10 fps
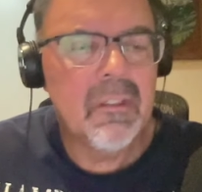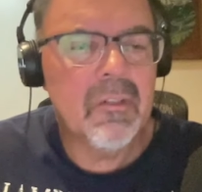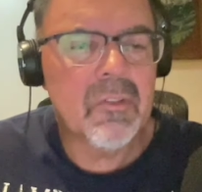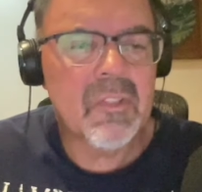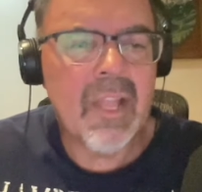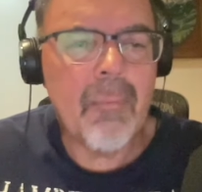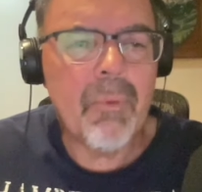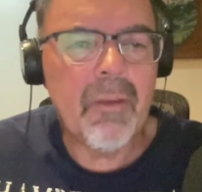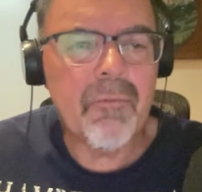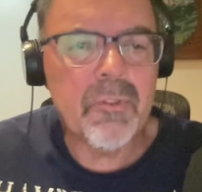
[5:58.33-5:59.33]
you know,
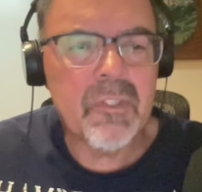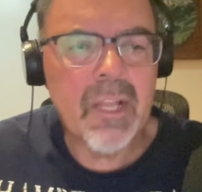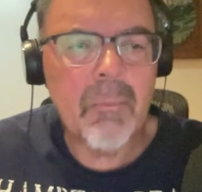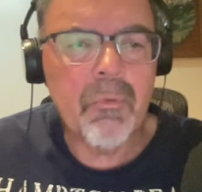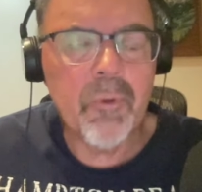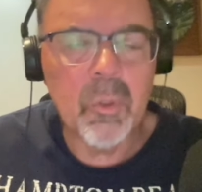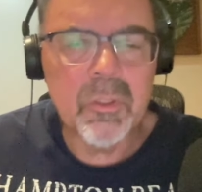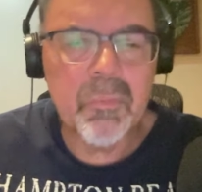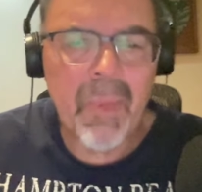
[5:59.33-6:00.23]
snap after snap. Of course,